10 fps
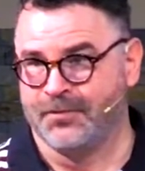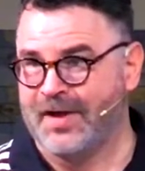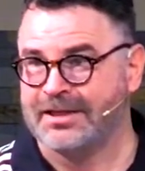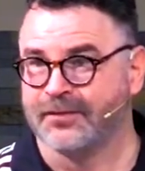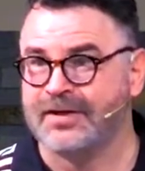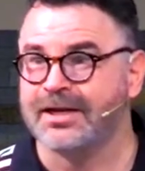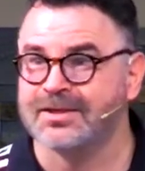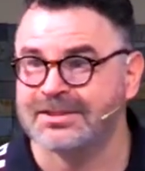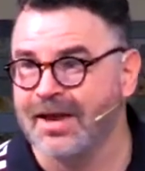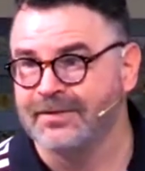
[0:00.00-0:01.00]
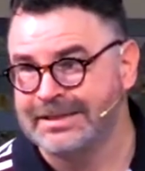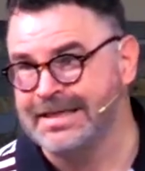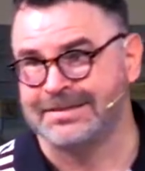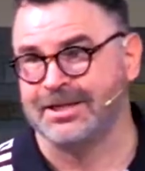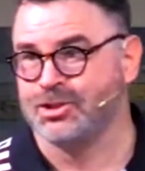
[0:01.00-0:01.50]
In fact, Leviticus
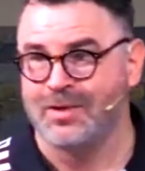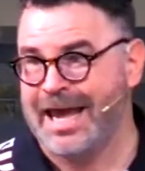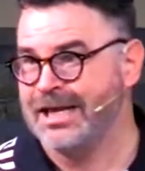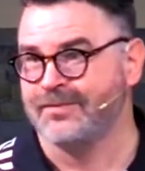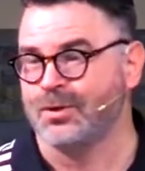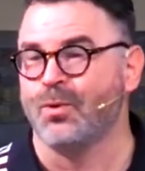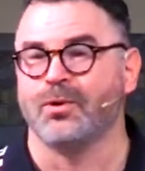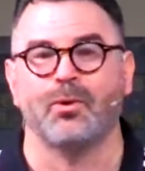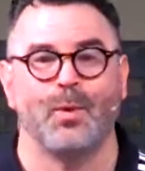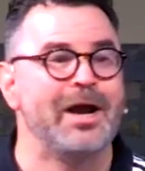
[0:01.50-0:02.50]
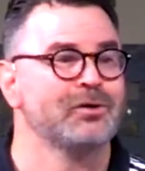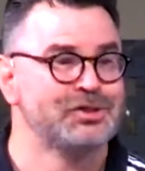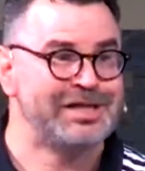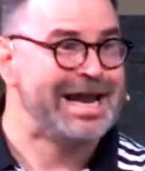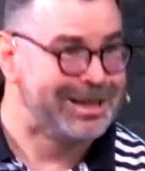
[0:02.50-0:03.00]
17 says you can't even order a rare
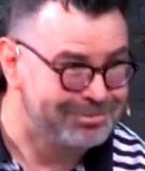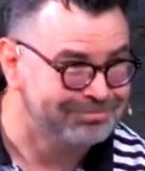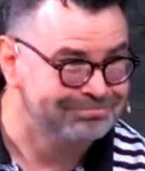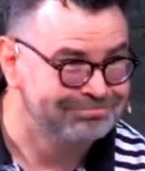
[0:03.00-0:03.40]
steak.